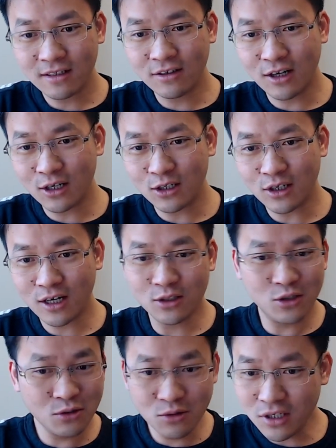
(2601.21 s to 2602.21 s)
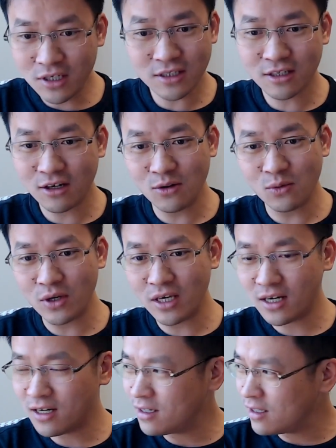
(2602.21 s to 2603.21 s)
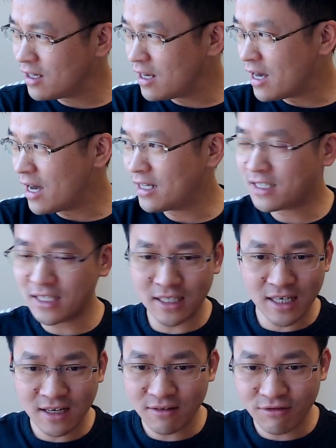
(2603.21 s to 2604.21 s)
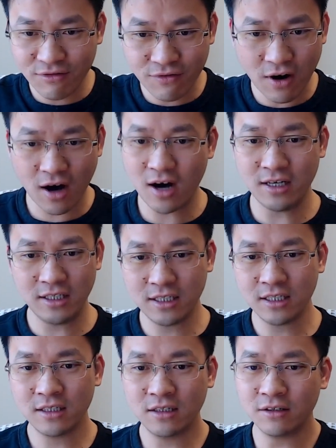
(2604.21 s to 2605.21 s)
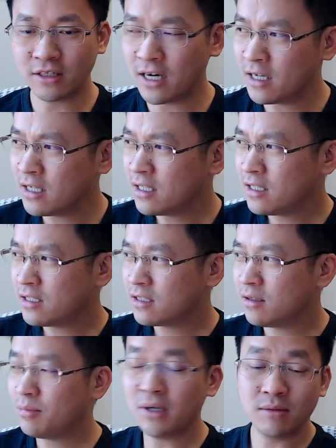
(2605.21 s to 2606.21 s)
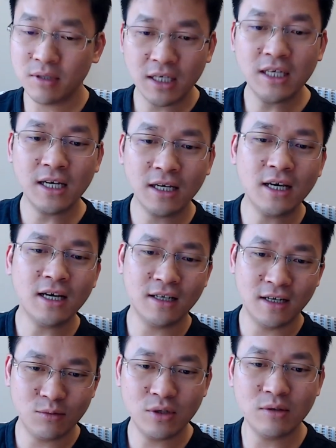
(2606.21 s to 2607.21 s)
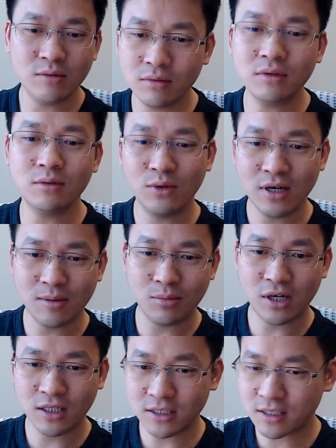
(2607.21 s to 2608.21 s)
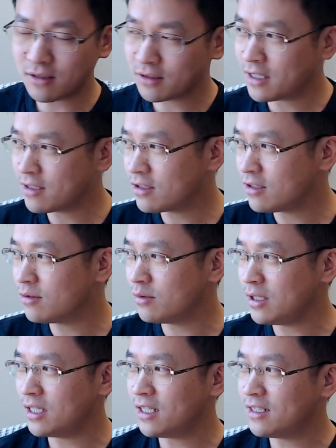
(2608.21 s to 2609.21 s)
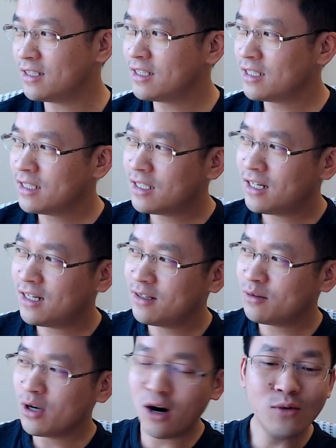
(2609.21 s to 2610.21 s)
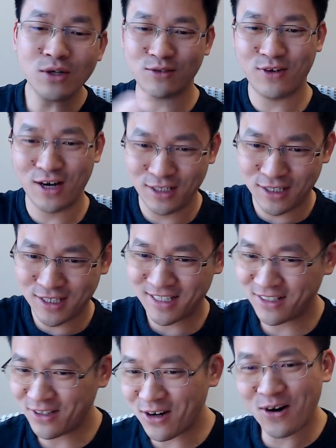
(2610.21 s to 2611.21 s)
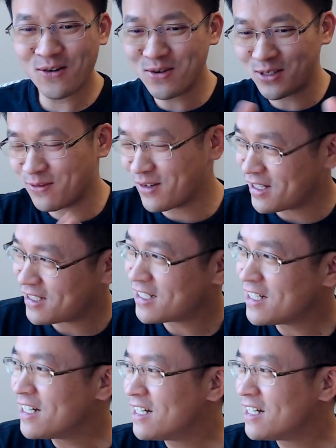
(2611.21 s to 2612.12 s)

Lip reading: Like 2 years ago, we had that fight. Okay, but he and I we are brothers. Okay, so we always fight, always fight.